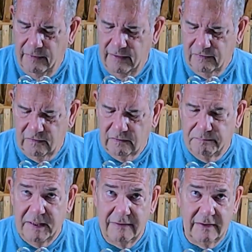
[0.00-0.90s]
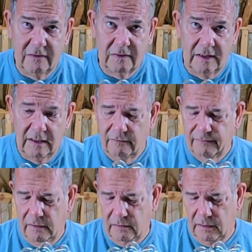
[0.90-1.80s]
This is PVC,
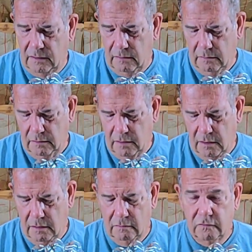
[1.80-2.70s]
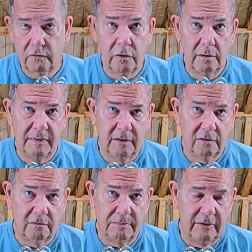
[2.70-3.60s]
fairly sturdy
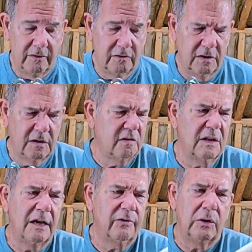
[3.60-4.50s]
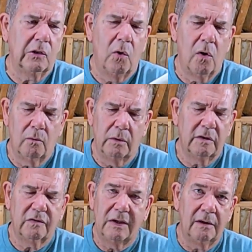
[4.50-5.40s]
piece of PVC. This is not a very long
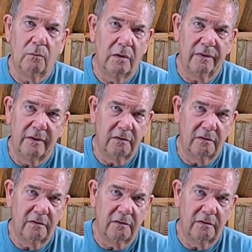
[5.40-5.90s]
one because I didn't want